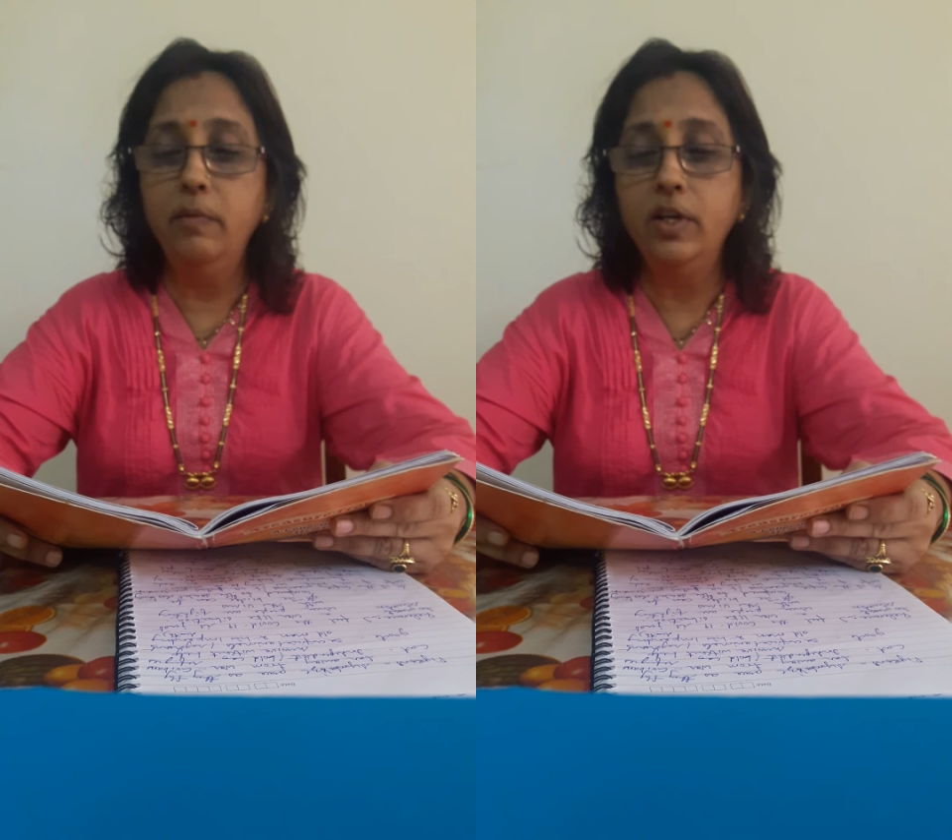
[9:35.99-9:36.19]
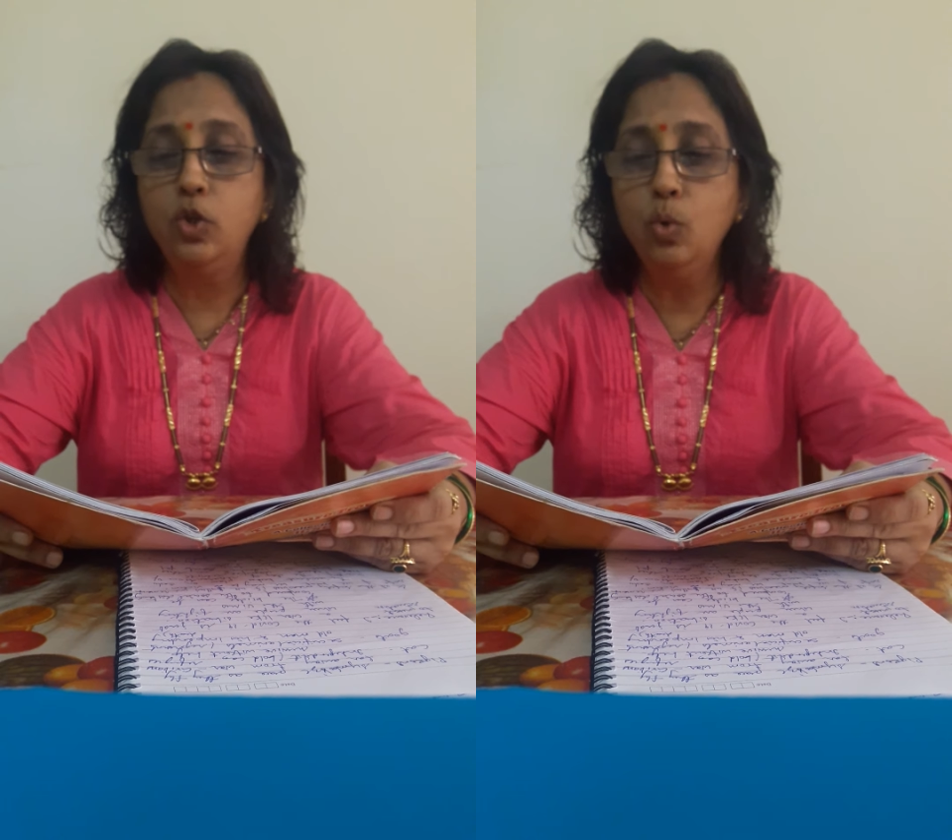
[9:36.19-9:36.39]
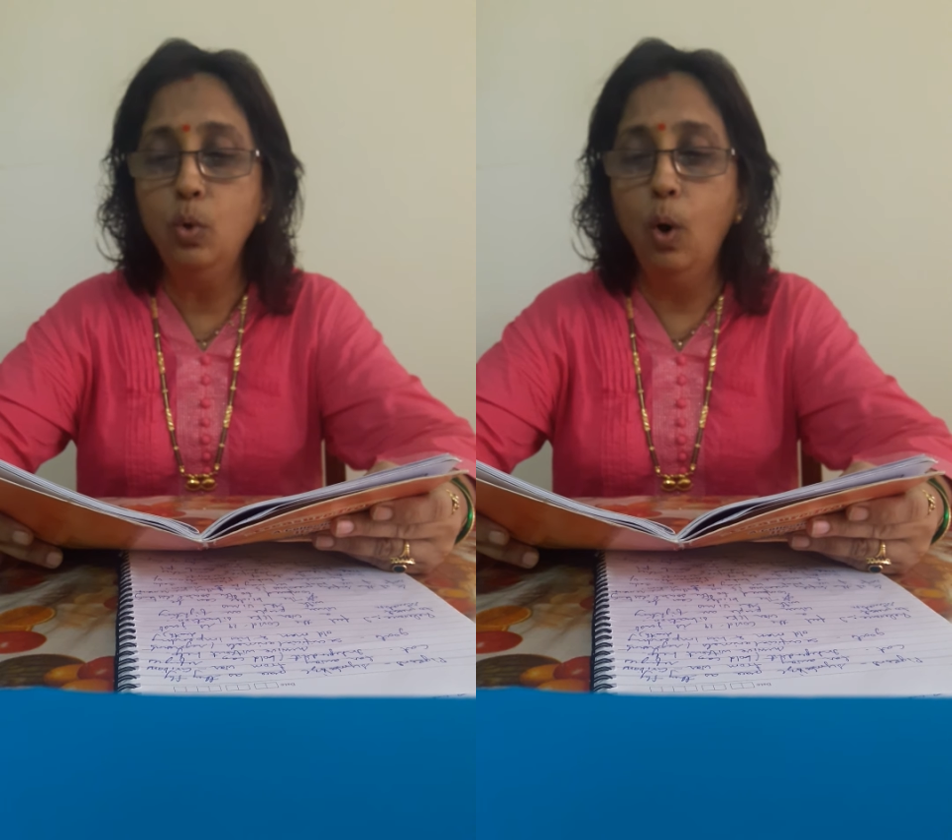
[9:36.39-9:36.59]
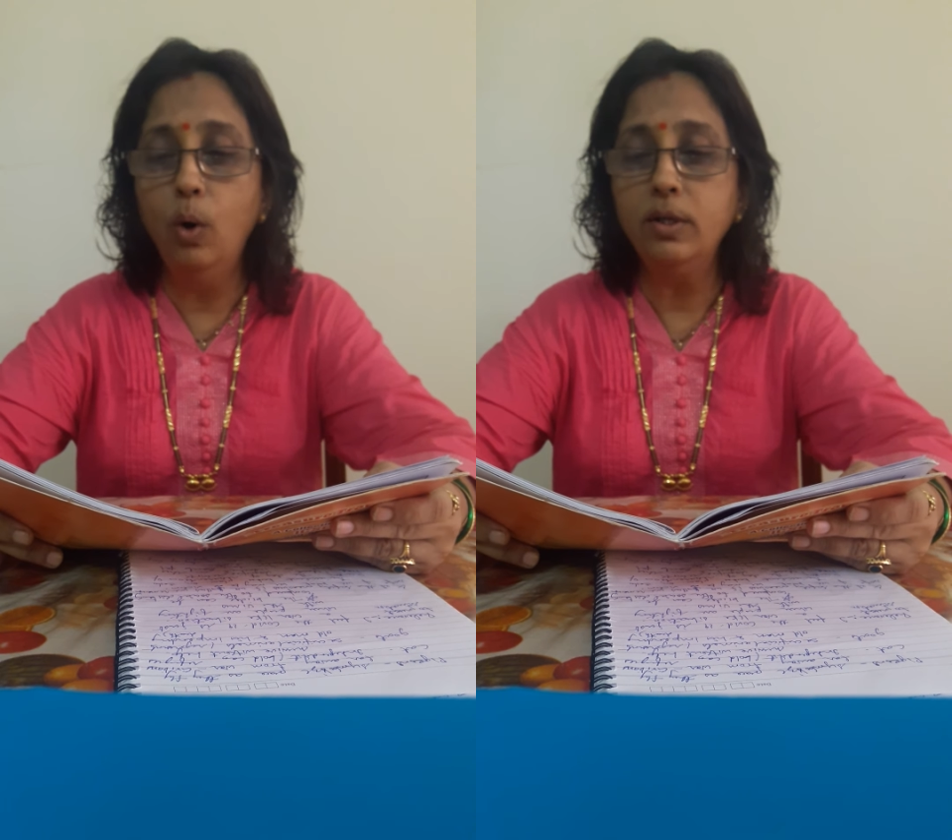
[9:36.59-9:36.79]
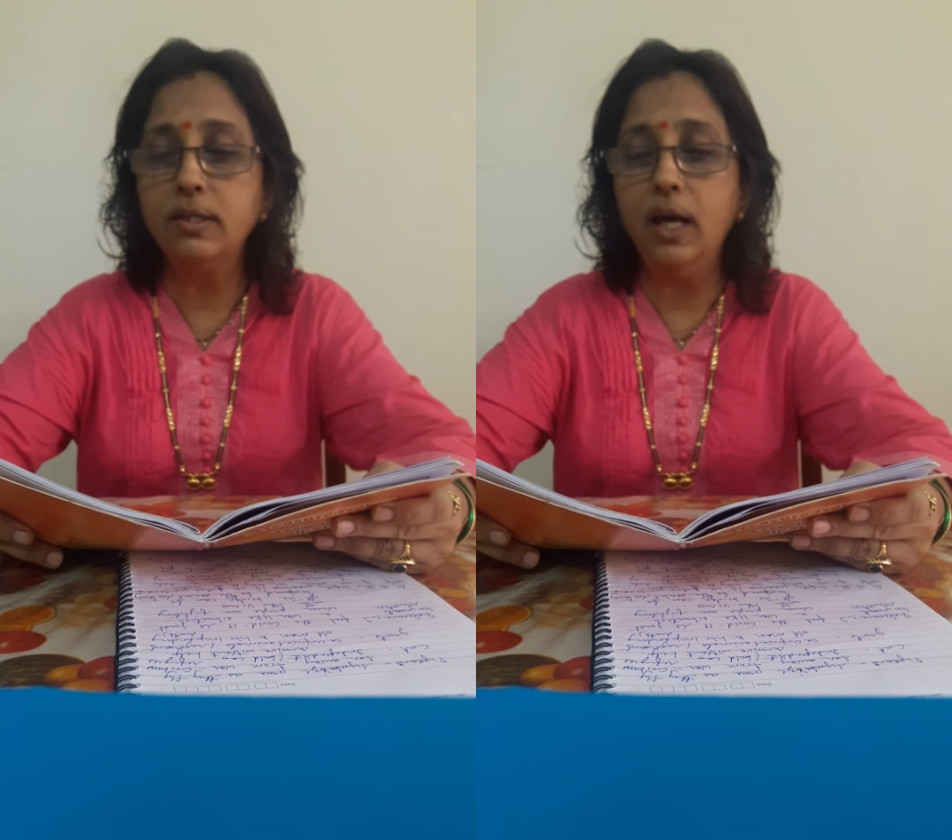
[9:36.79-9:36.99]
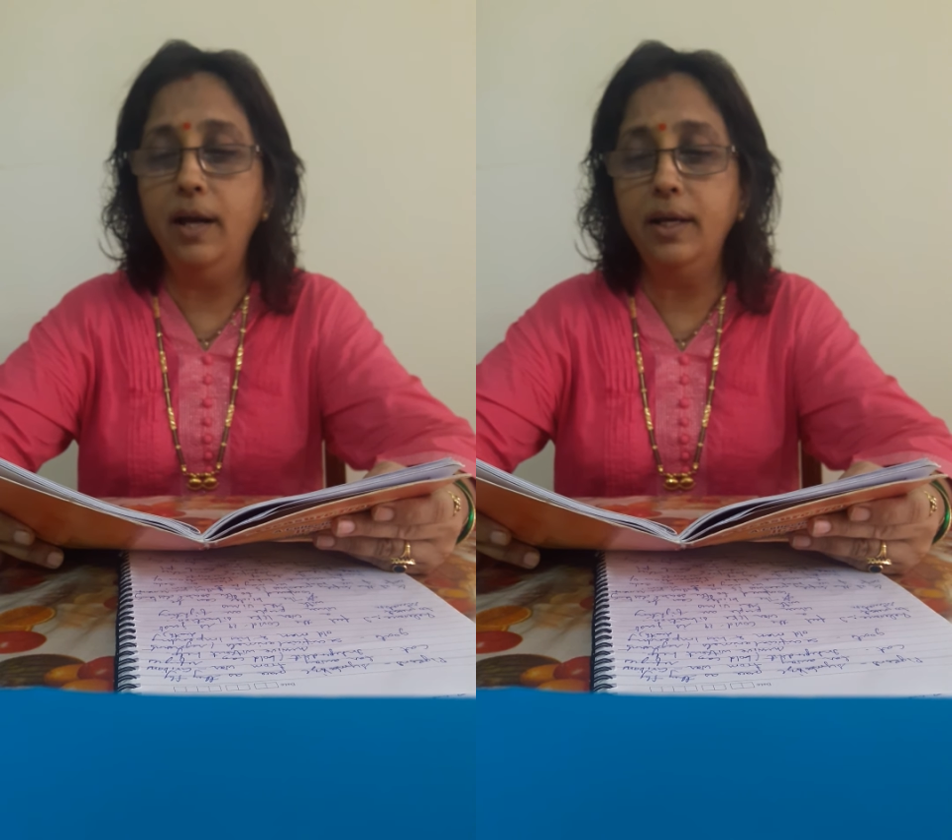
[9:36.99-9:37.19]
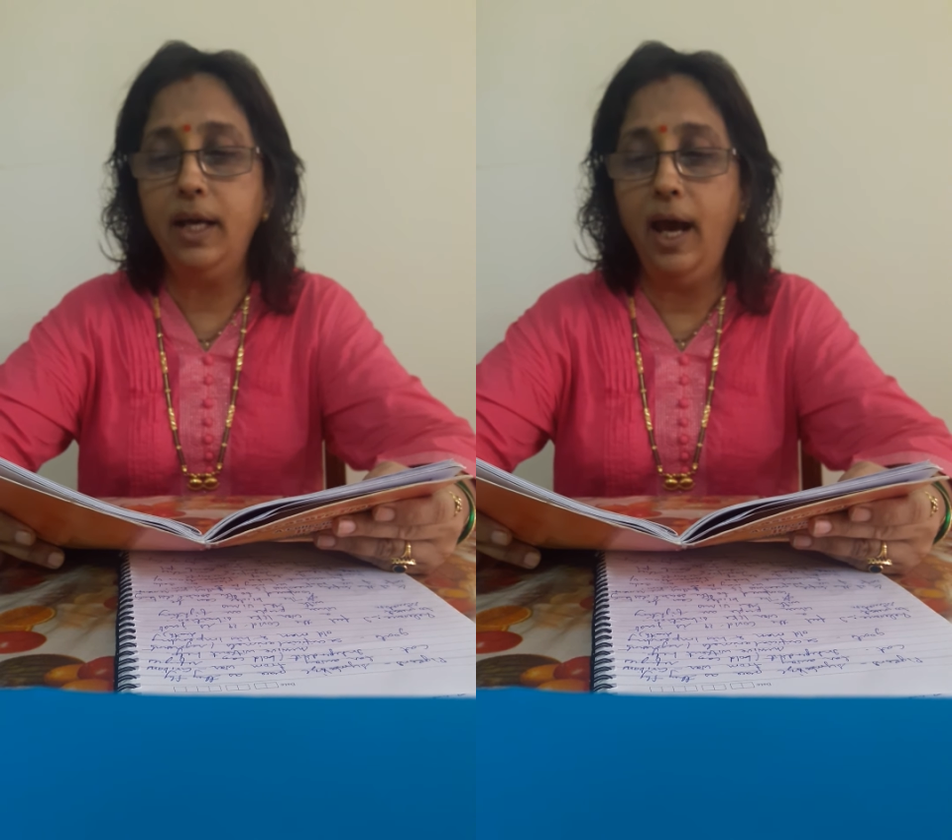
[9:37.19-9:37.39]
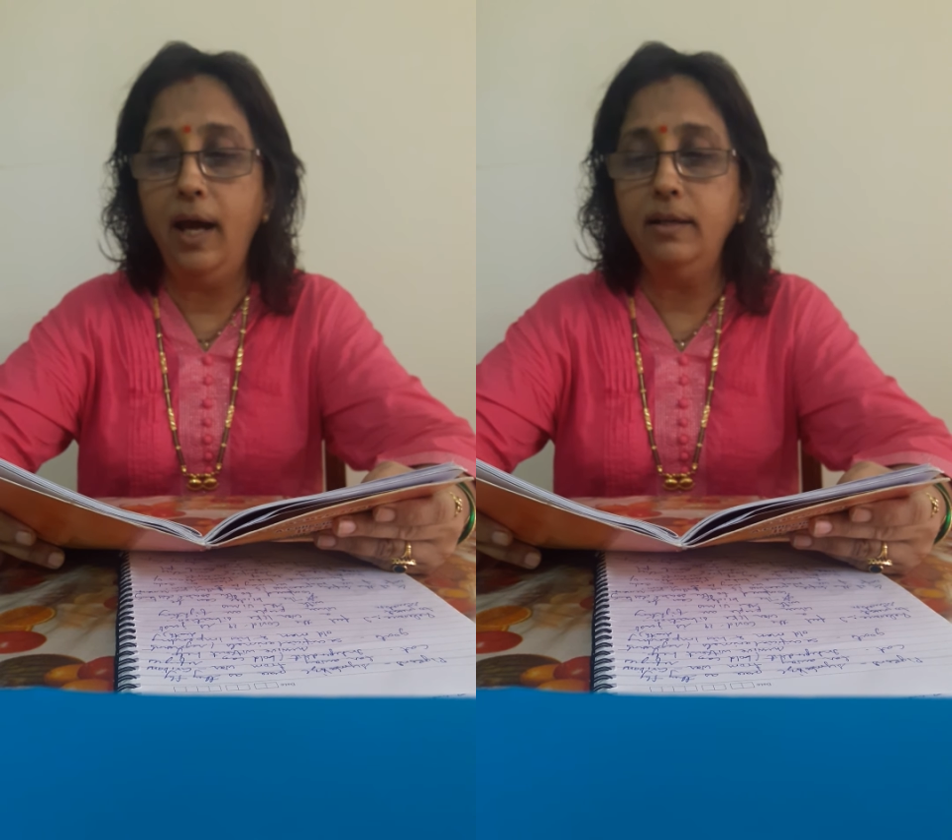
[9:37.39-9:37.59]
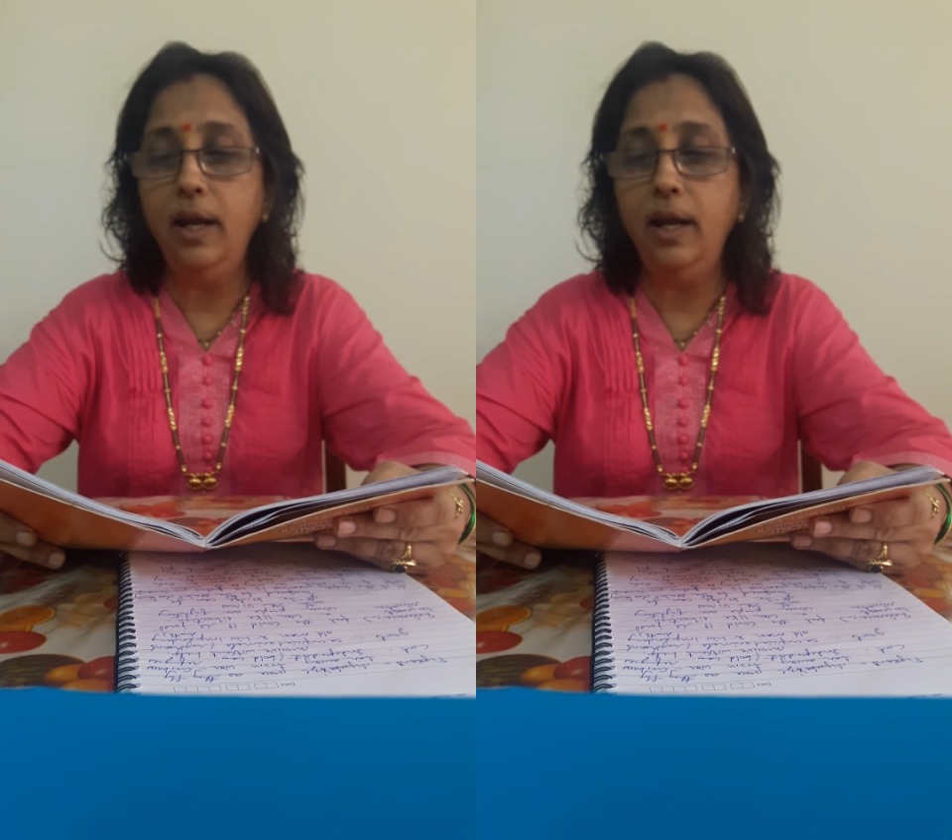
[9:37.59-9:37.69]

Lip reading: "There were 2 goats and a cat,